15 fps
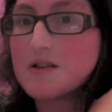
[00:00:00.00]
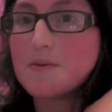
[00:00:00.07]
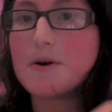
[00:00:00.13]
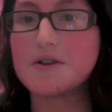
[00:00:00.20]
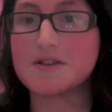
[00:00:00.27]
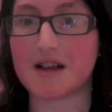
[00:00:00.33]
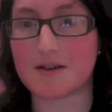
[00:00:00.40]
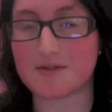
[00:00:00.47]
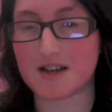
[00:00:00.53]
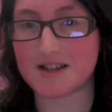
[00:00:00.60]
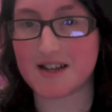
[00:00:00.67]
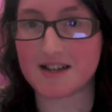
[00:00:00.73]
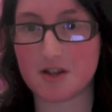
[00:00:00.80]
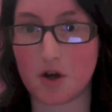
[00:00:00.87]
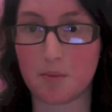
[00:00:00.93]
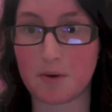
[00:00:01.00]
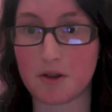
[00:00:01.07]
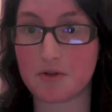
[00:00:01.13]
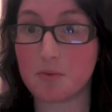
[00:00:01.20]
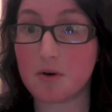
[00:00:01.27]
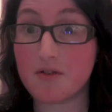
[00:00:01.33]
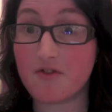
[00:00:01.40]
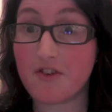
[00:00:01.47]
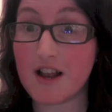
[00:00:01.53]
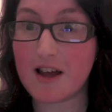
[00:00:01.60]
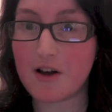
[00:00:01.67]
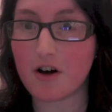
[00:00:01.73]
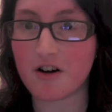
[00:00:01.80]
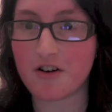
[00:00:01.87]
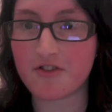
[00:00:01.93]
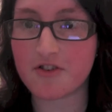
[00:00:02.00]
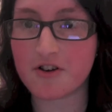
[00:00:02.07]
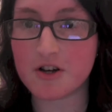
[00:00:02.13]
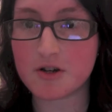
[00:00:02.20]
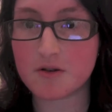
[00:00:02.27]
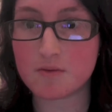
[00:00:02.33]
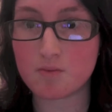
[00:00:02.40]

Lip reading: supposed to have Santa heads on, but the one fell off.